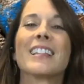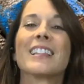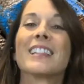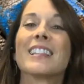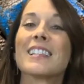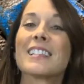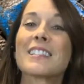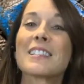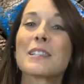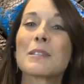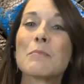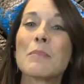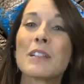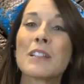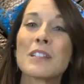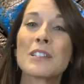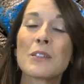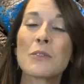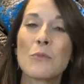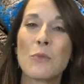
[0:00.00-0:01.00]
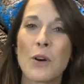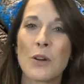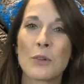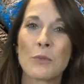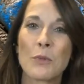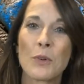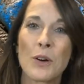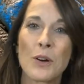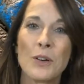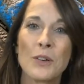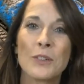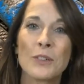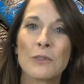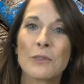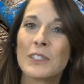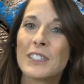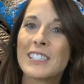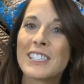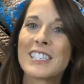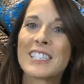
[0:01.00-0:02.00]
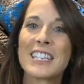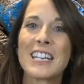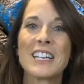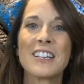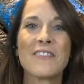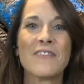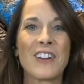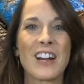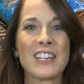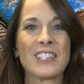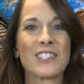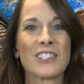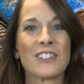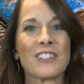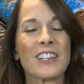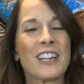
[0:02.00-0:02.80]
This is Melissa Waterwall, Real Estate Advisor,